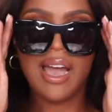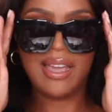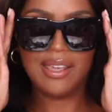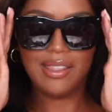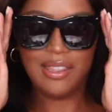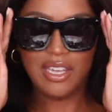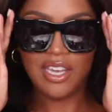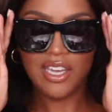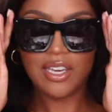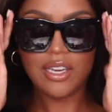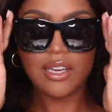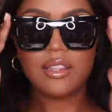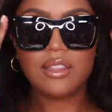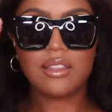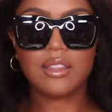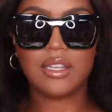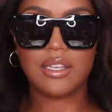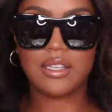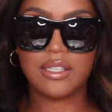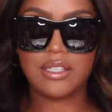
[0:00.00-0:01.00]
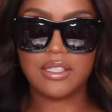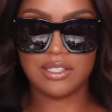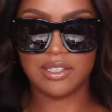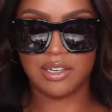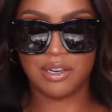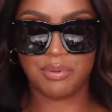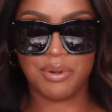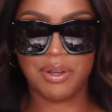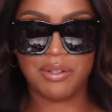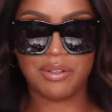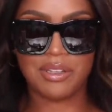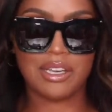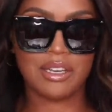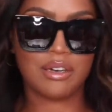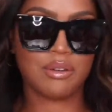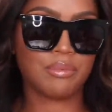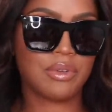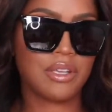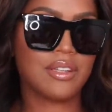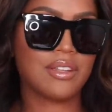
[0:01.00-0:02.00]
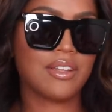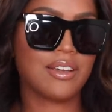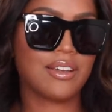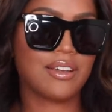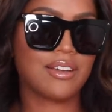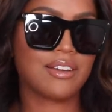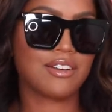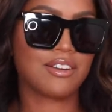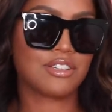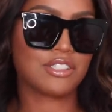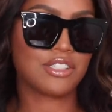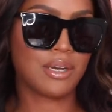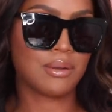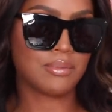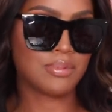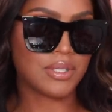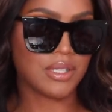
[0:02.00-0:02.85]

I think these are probably gonna be like her top